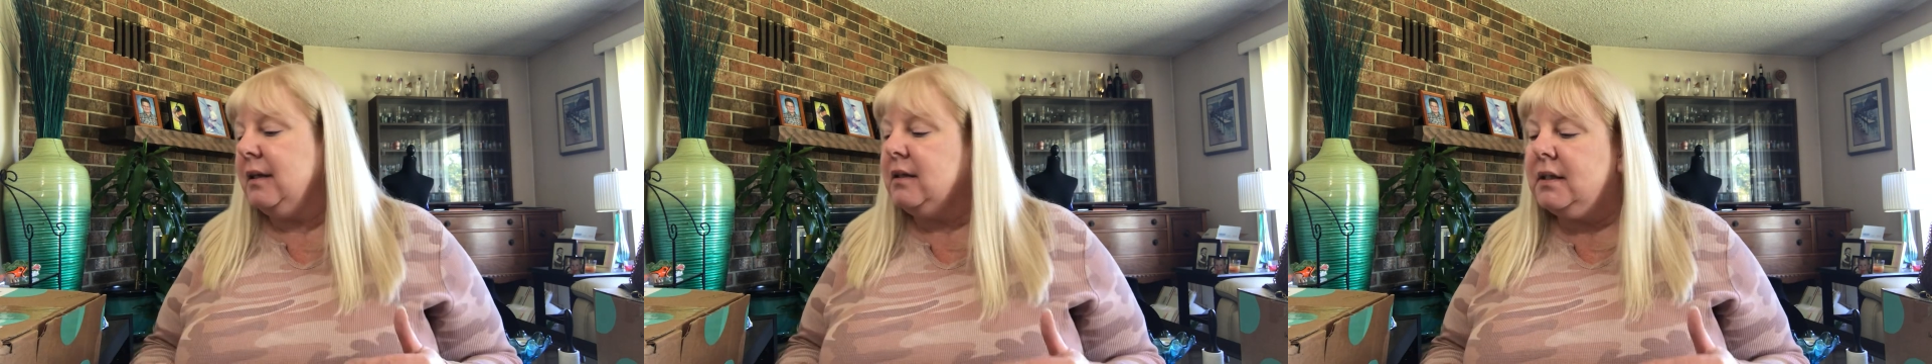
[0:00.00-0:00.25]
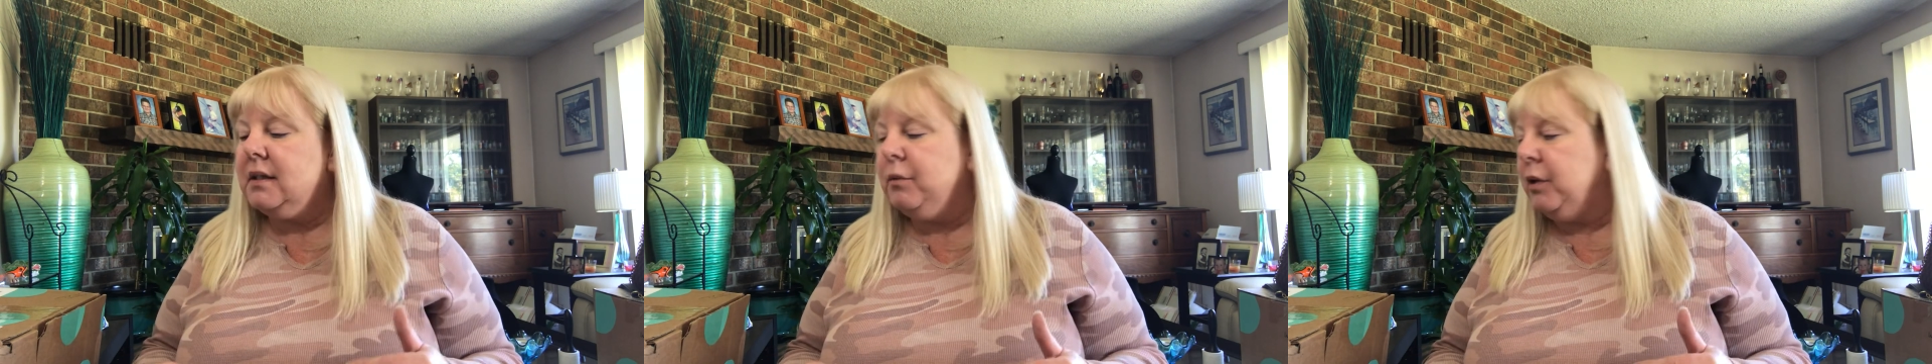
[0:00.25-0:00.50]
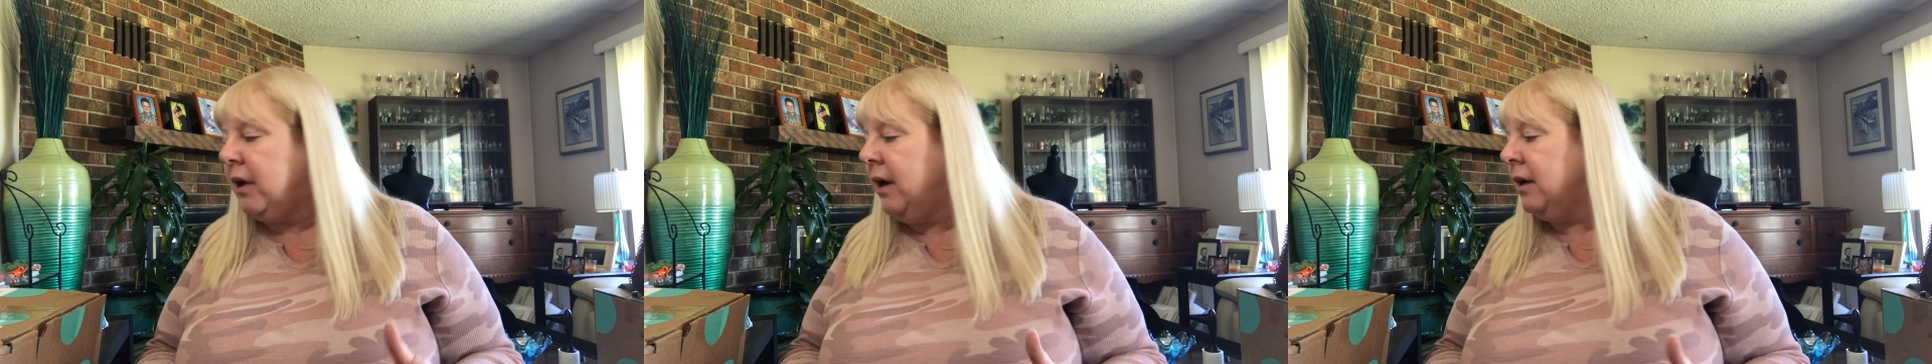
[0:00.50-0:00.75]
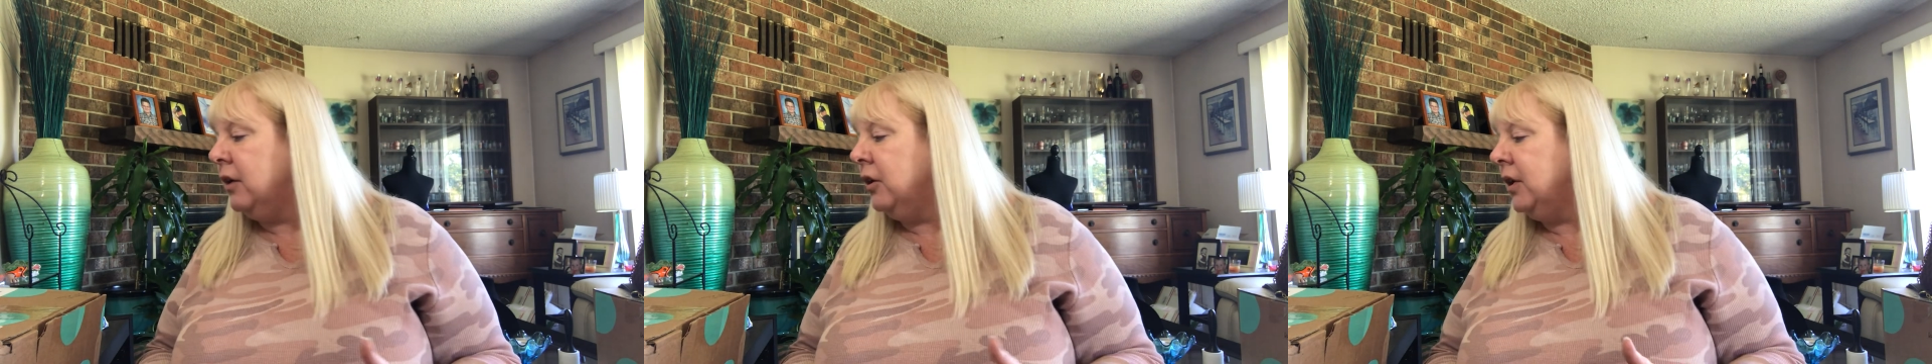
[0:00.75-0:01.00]
Let's see what
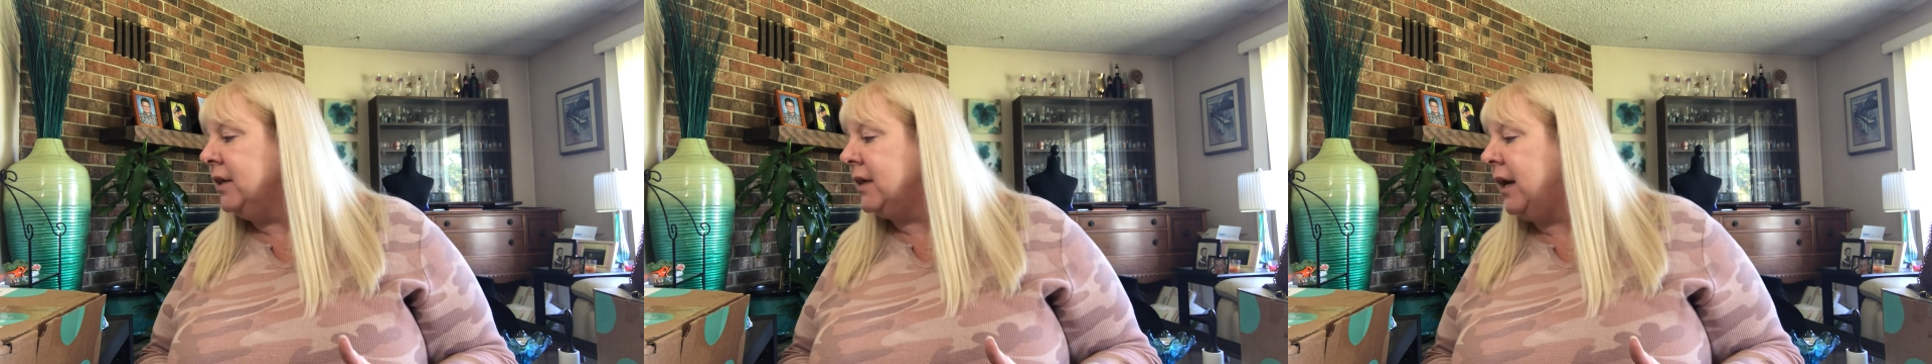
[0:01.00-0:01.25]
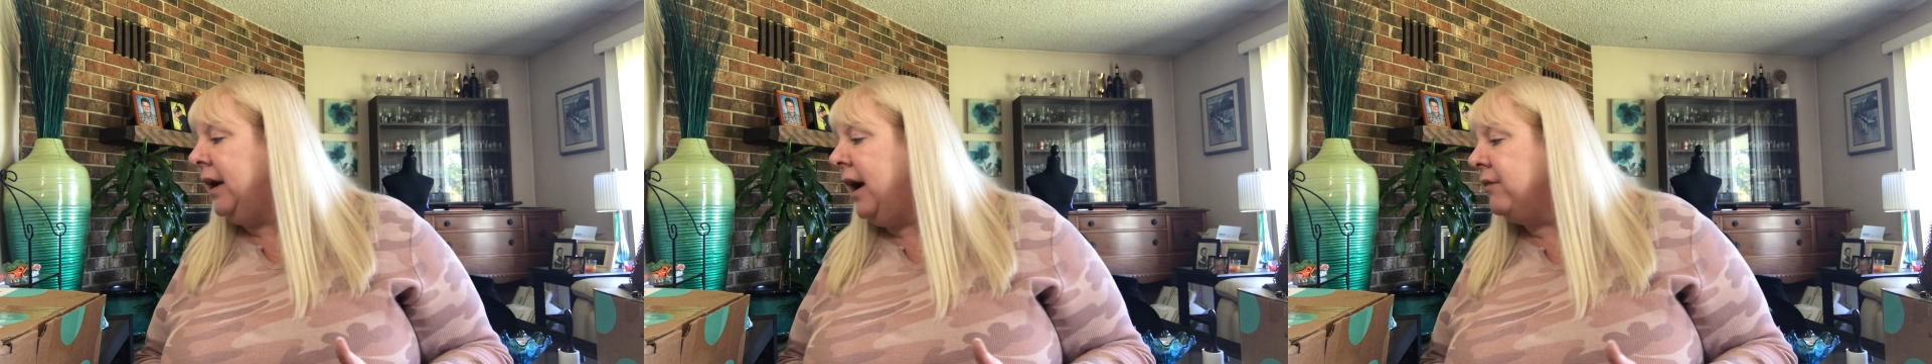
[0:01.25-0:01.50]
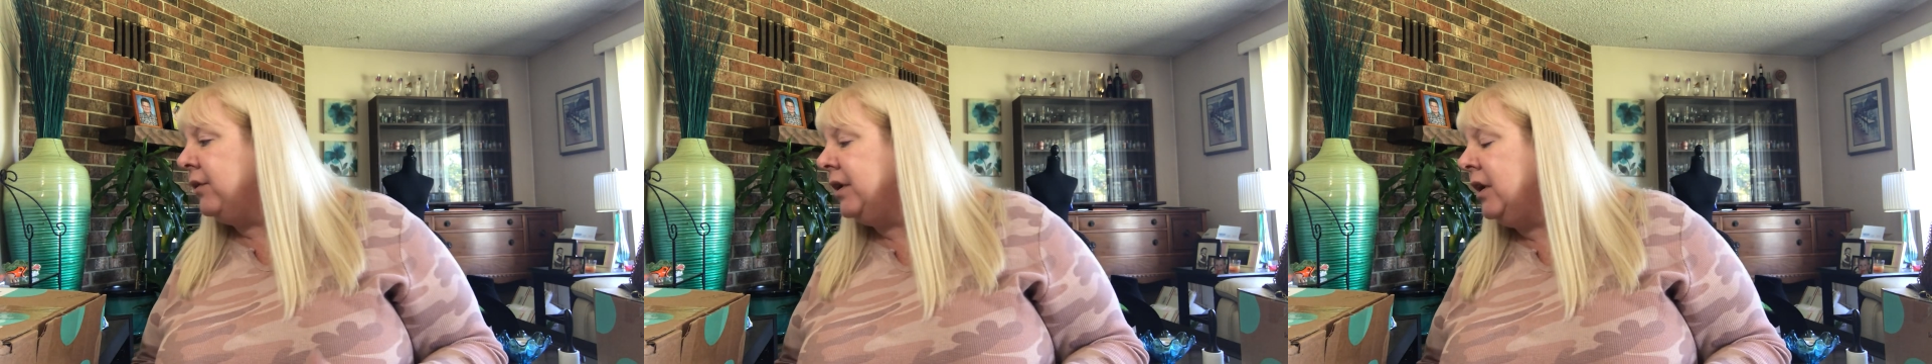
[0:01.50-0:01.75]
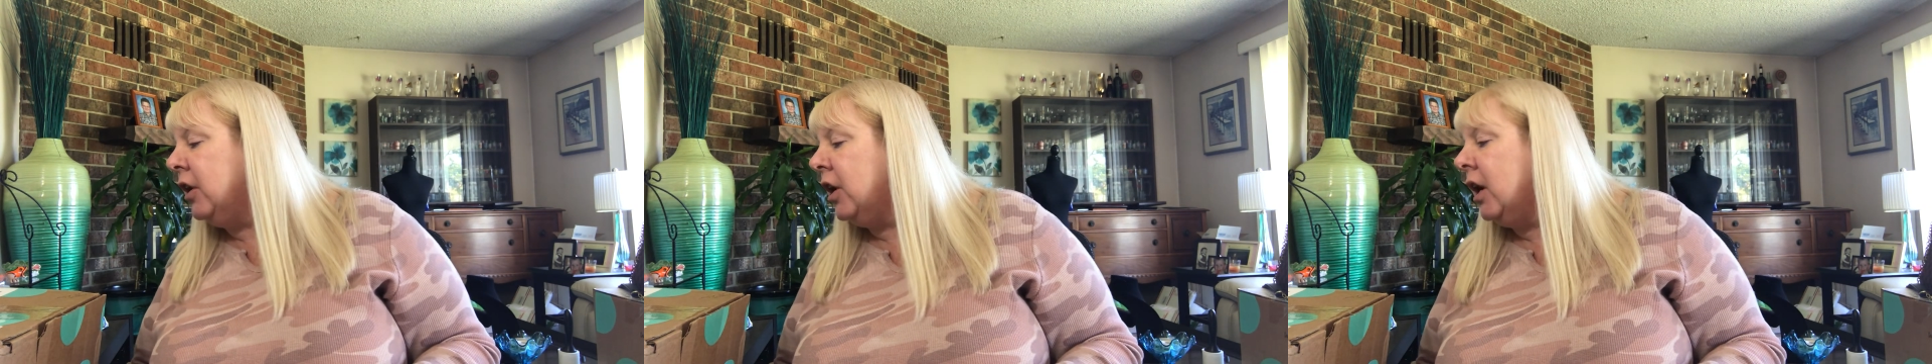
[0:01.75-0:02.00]
kind of goodies I have in
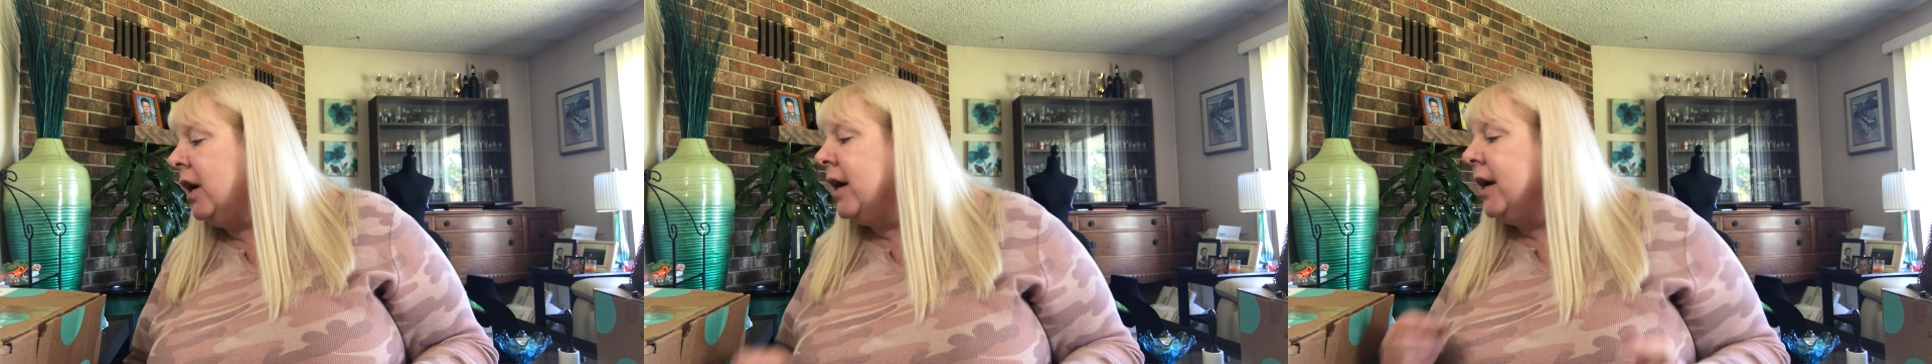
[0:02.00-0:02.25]
here.